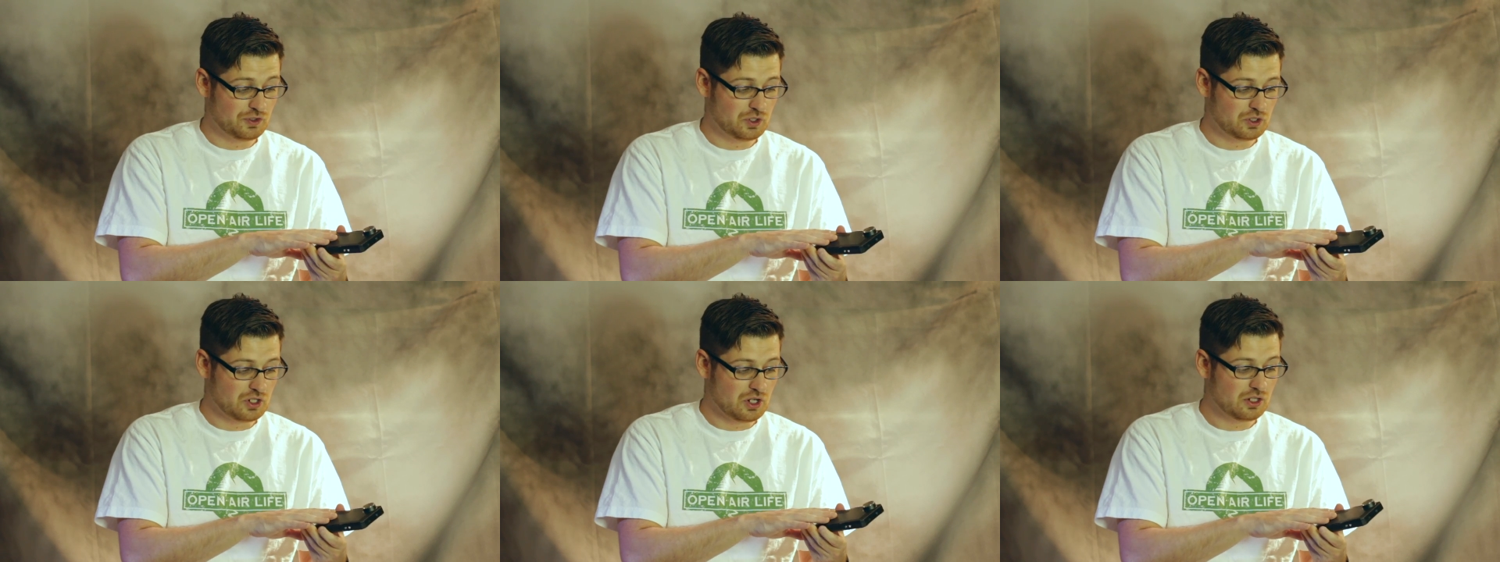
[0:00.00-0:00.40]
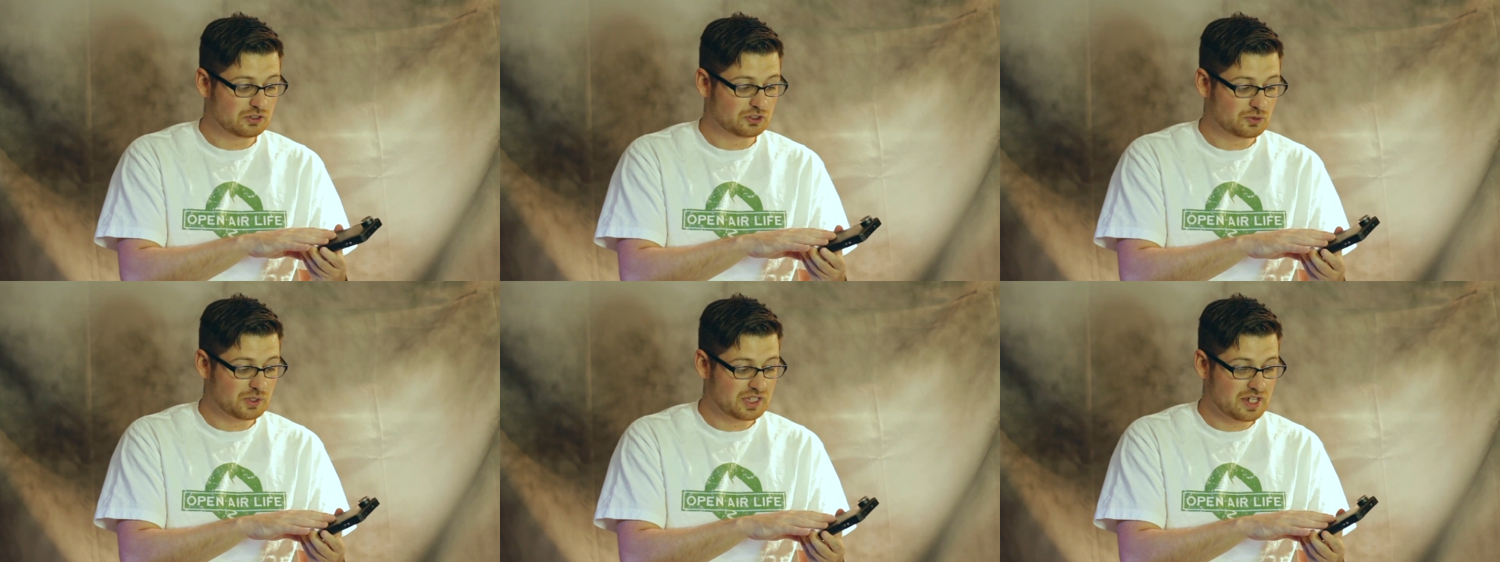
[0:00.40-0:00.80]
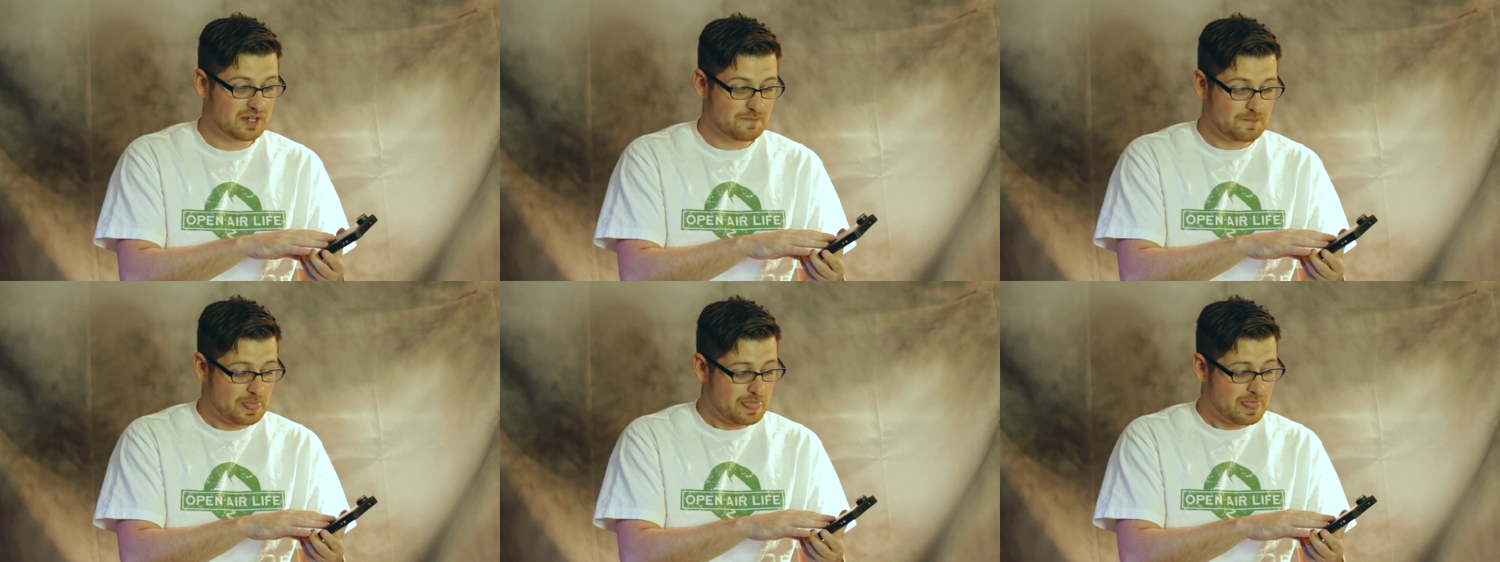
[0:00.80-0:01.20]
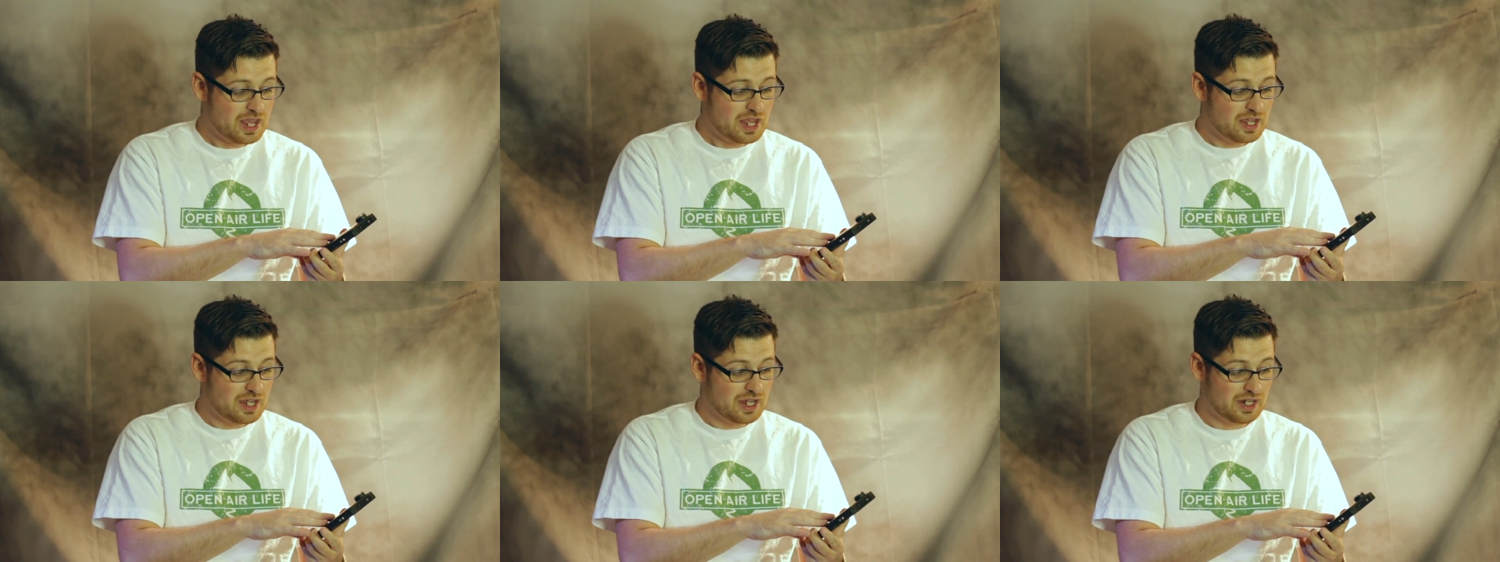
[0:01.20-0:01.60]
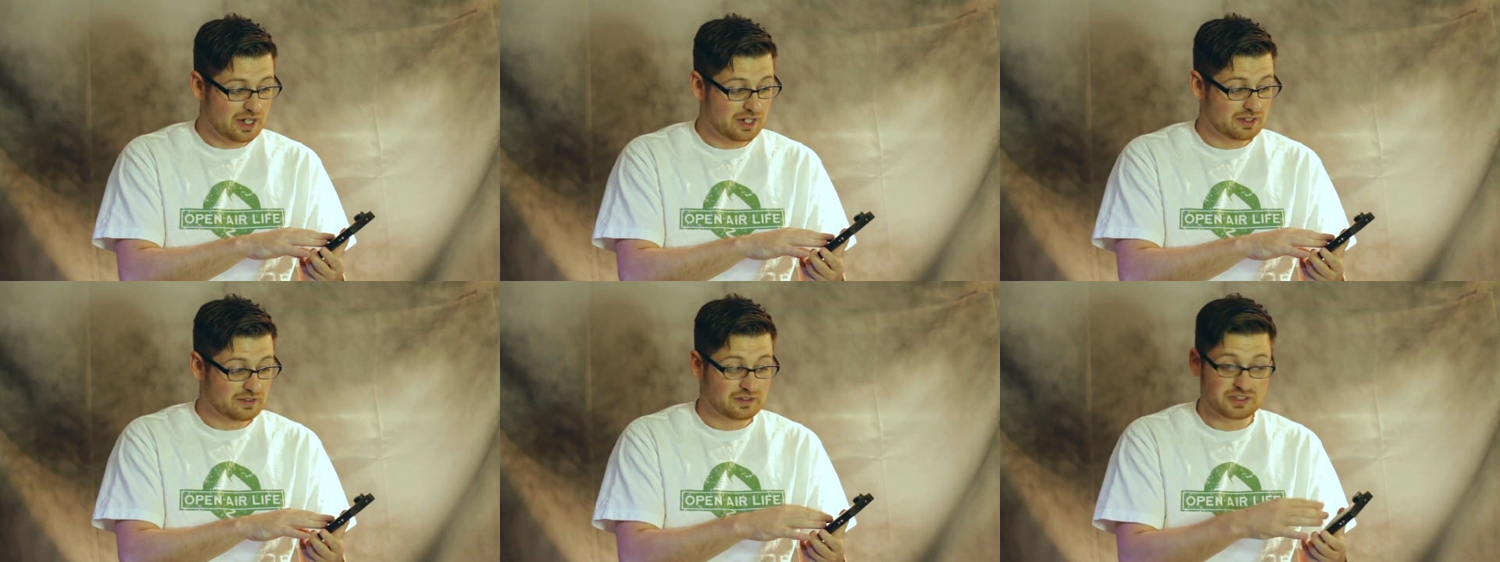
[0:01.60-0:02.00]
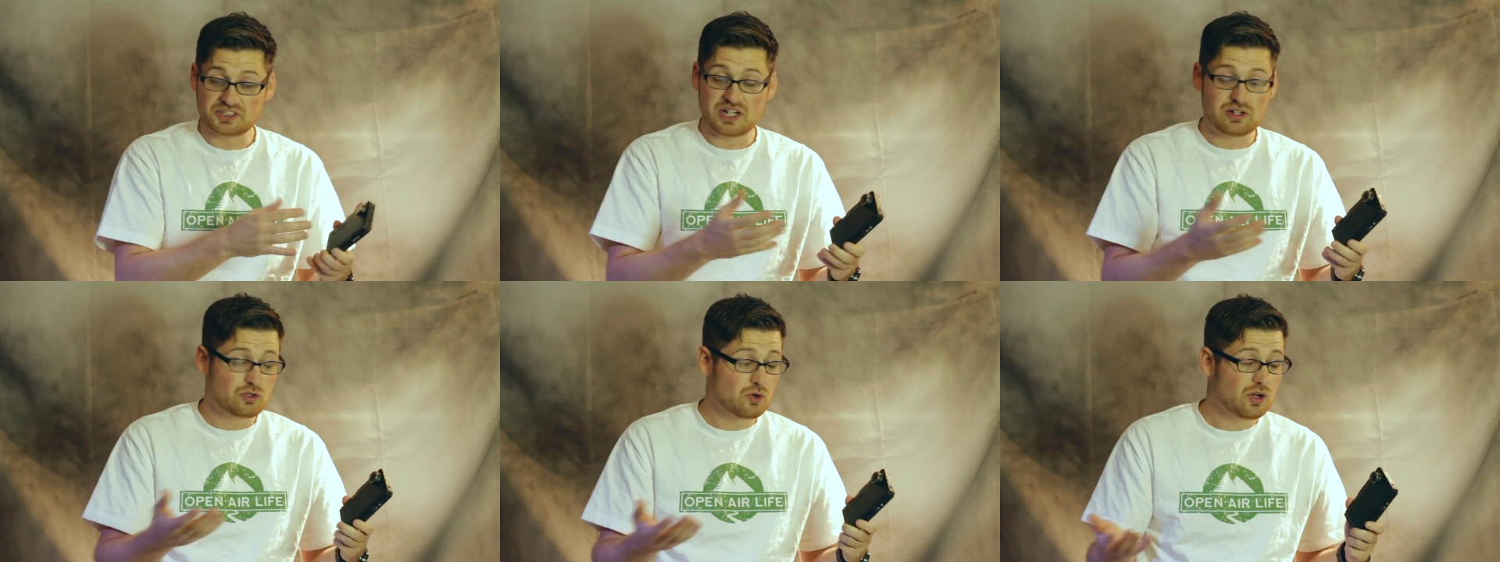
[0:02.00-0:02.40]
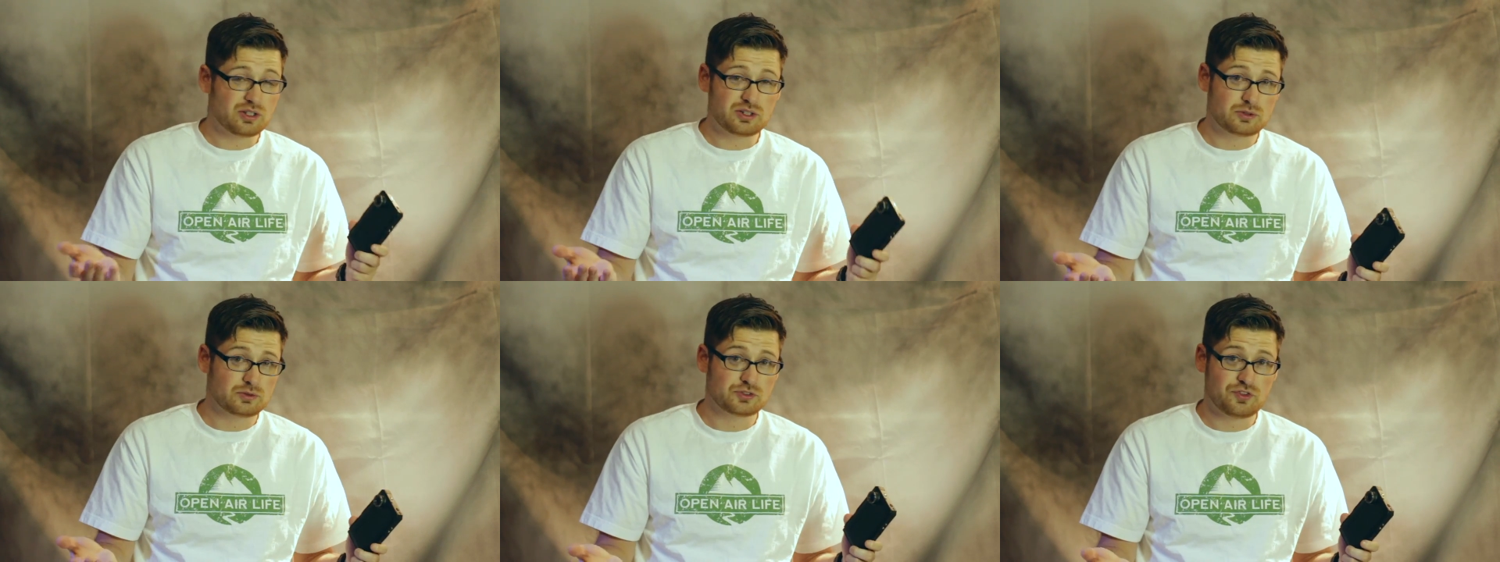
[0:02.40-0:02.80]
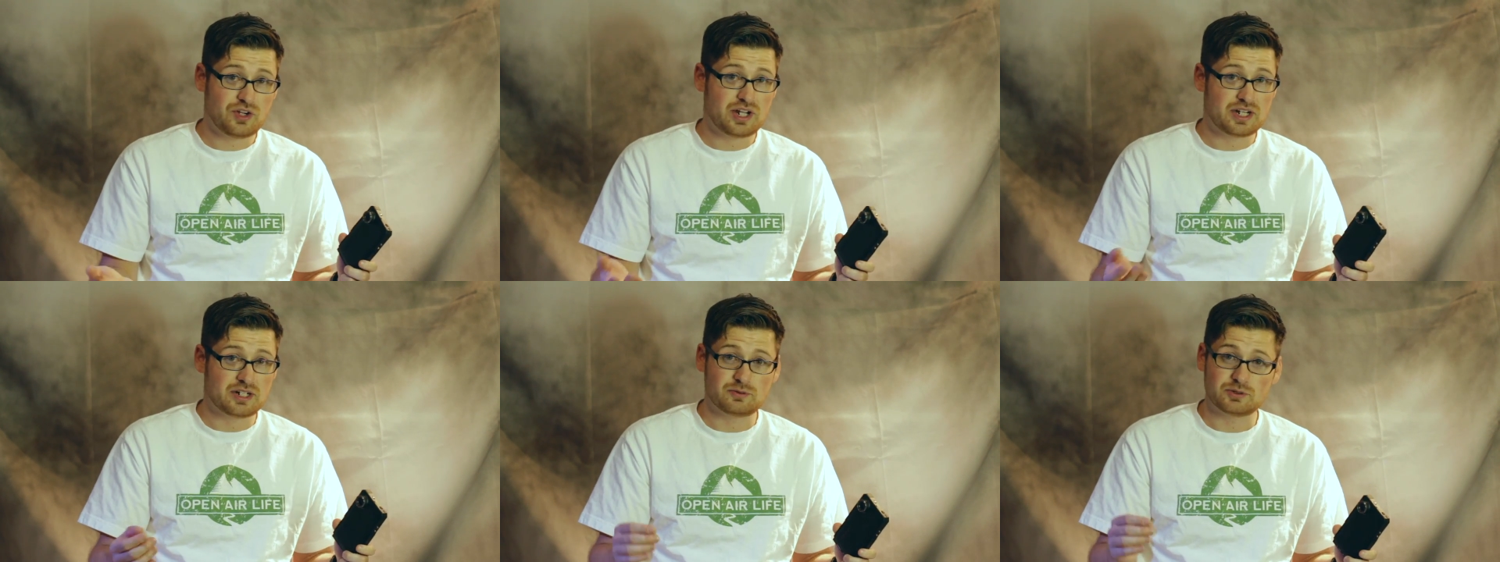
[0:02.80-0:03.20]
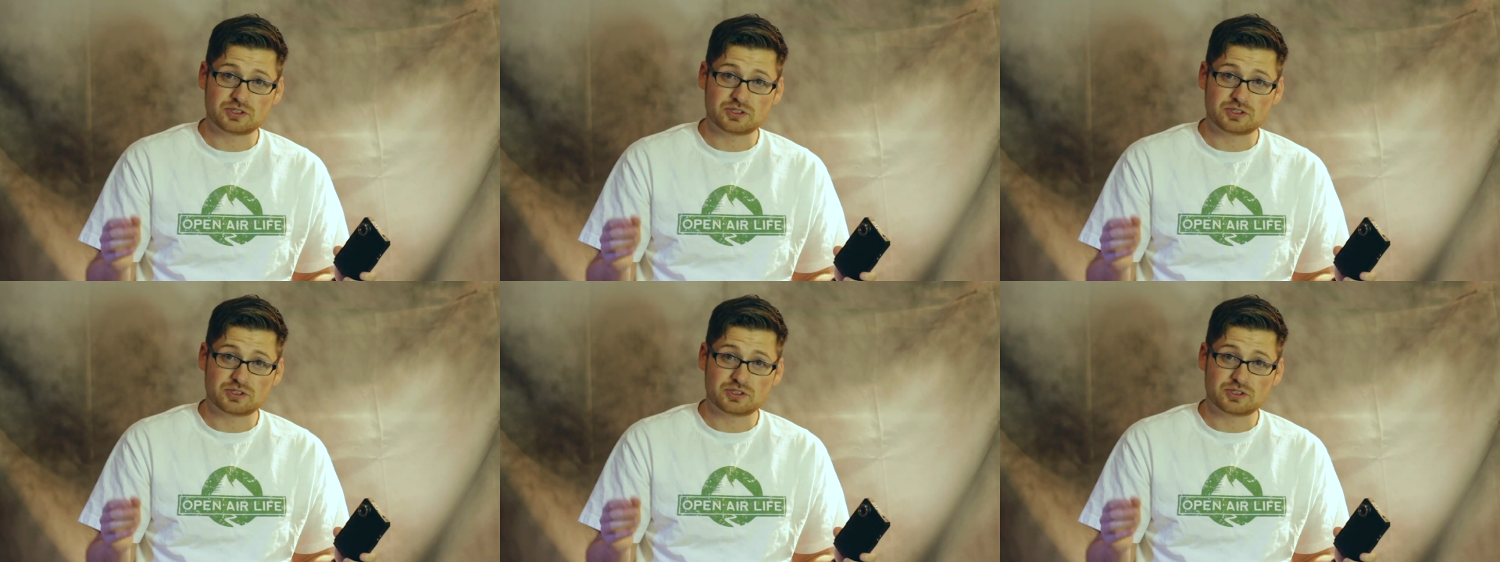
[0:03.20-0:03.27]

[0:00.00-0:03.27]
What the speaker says: phone calls with it, and the sound quality was fine.